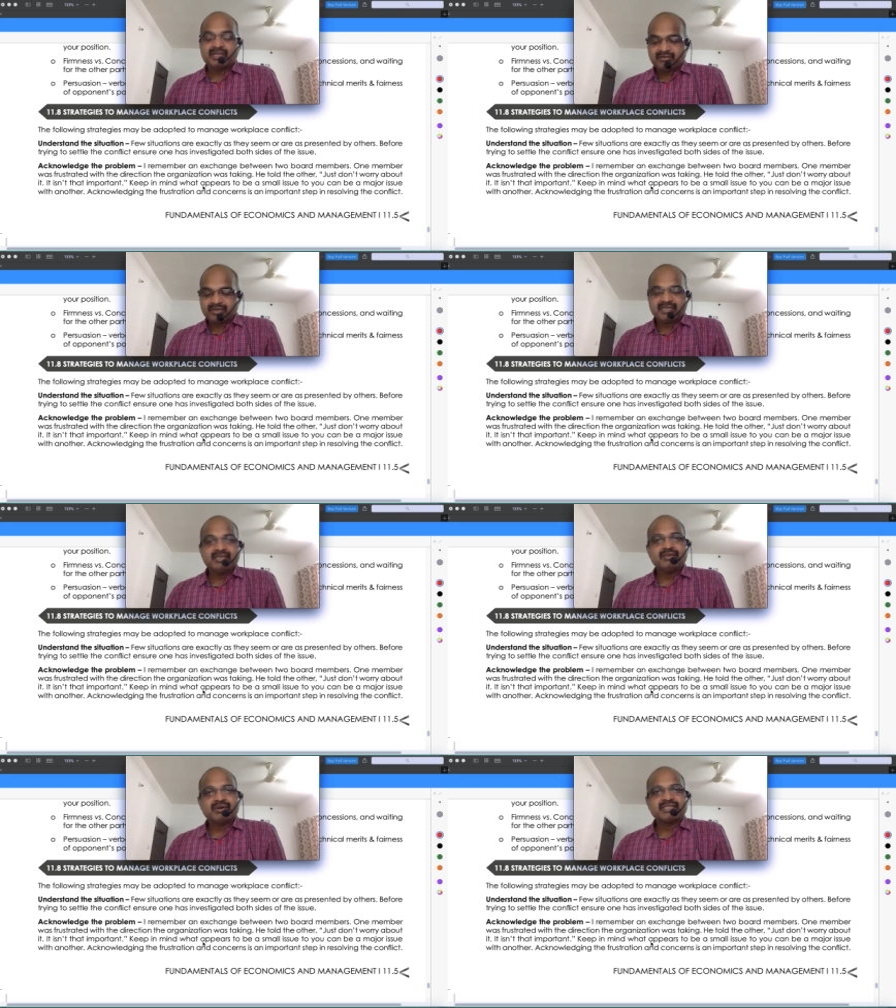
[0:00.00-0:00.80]
when
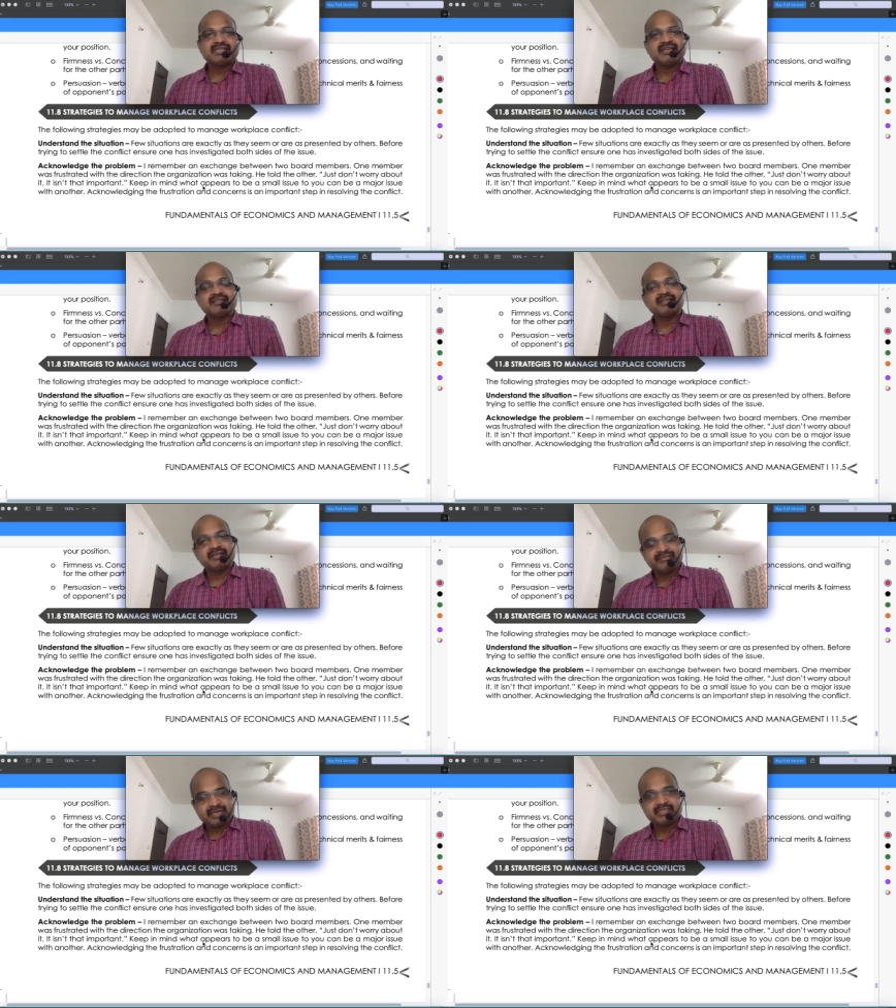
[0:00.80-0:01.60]
he or she has a
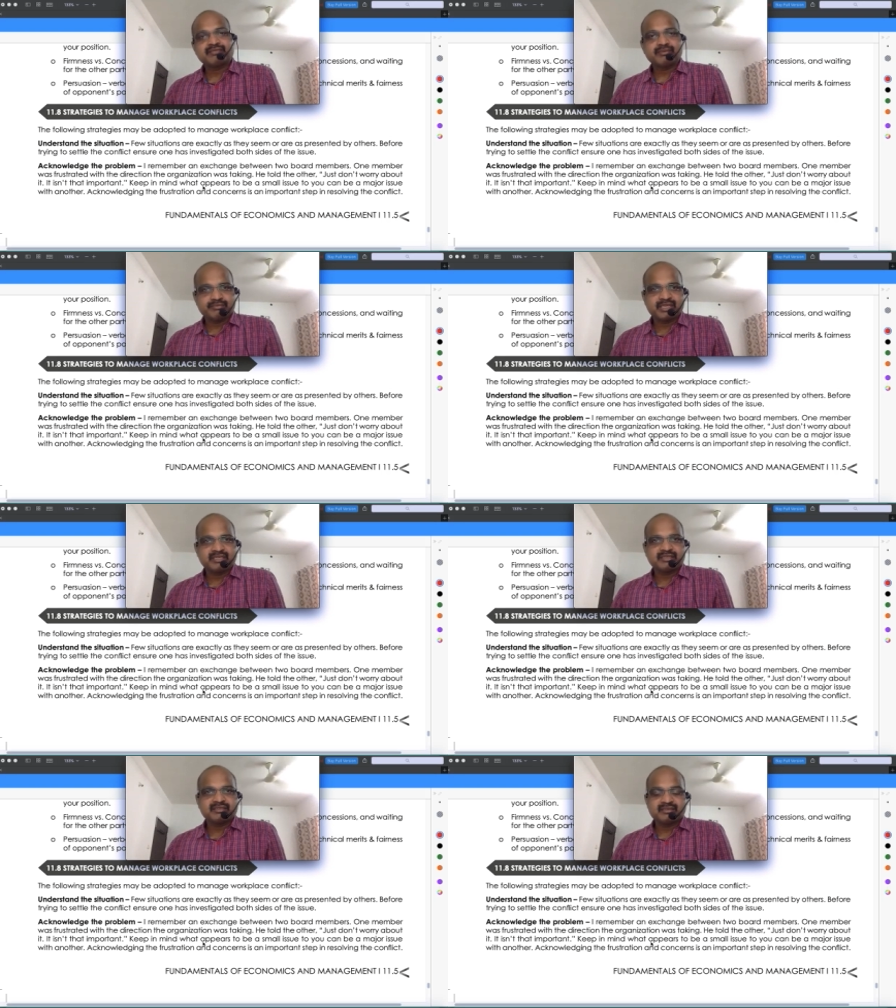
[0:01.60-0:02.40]
difference of
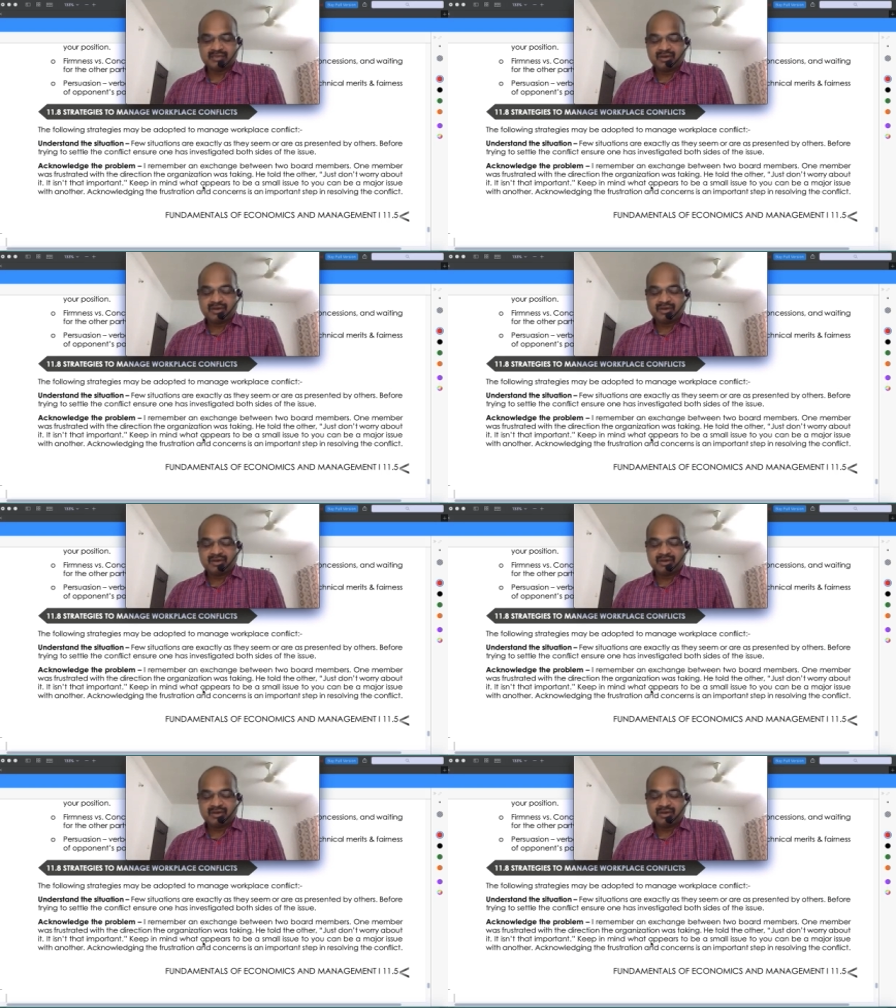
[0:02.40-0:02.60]
opinion,